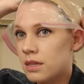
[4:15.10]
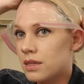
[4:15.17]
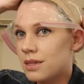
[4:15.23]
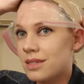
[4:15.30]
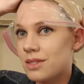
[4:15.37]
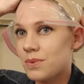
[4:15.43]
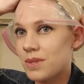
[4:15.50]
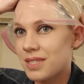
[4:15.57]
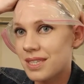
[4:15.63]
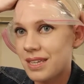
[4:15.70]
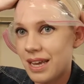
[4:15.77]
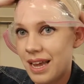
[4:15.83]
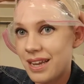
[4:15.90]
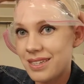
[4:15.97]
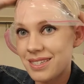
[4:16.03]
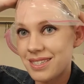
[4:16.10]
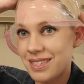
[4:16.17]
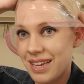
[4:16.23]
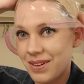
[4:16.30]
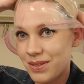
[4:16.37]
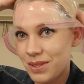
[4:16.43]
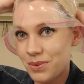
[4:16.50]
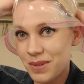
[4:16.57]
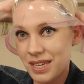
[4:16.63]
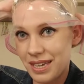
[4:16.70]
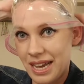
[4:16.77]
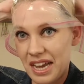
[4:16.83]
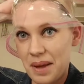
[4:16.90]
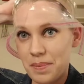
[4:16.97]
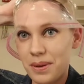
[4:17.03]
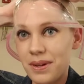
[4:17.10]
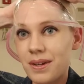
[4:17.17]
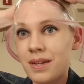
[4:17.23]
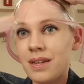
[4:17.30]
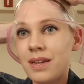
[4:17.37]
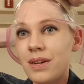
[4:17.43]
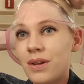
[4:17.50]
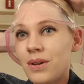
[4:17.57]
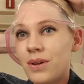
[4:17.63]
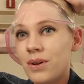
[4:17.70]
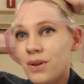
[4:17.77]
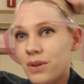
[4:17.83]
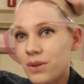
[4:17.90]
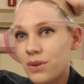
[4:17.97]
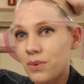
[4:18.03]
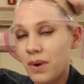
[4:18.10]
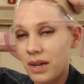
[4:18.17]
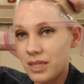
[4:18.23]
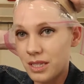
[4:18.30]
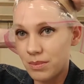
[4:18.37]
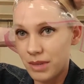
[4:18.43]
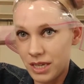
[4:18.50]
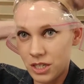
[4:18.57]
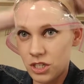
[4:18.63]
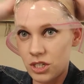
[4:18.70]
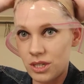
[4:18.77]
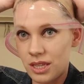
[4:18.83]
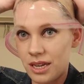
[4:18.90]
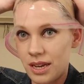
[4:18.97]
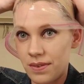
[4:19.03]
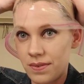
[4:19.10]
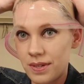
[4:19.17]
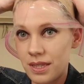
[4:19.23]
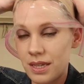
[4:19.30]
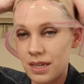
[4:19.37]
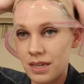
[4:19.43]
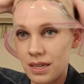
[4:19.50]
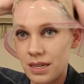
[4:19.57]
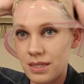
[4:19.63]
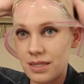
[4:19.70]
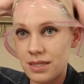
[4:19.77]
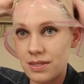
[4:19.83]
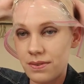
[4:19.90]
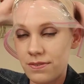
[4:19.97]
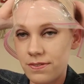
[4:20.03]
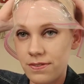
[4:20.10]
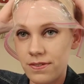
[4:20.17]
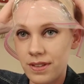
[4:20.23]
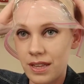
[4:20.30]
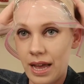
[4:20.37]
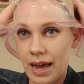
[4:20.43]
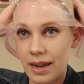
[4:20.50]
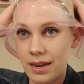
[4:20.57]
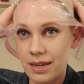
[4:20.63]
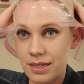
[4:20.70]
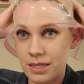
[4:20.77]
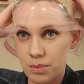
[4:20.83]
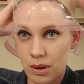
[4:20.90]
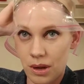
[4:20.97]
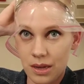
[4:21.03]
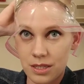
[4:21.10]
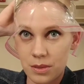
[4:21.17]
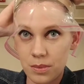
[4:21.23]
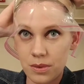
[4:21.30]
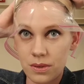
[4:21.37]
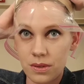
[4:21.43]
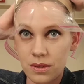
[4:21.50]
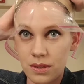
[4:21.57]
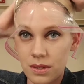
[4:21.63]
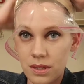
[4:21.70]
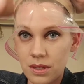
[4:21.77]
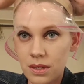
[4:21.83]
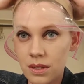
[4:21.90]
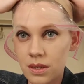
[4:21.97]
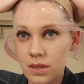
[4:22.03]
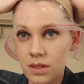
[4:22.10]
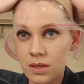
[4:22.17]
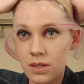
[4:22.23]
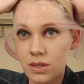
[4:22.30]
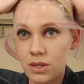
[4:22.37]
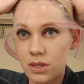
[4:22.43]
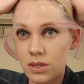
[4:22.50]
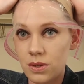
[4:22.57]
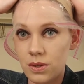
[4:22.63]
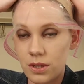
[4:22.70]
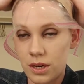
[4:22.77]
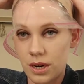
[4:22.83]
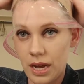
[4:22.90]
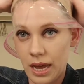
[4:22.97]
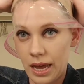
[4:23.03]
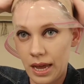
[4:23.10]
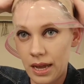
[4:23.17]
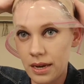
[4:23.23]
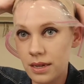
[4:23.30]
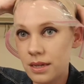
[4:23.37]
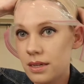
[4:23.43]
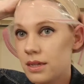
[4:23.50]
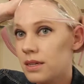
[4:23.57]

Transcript: Because once again, just like with the wig cap, you want to make sure that everything is as flat as possible to your head.